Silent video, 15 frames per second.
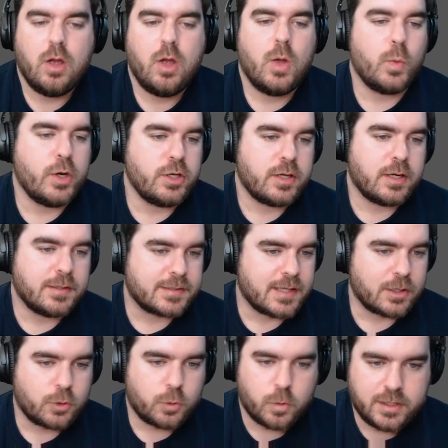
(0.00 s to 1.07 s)
where you can
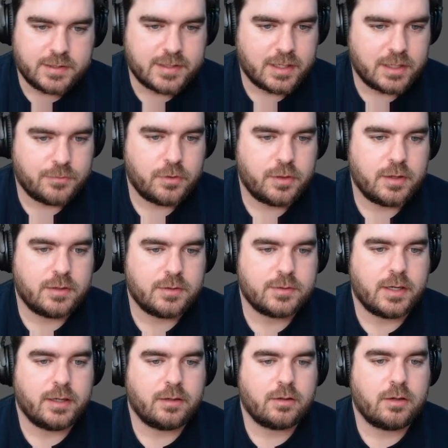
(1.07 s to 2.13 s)
start green sending for things
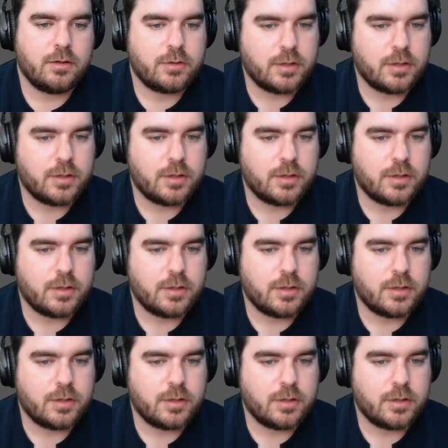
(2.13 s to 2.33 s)
like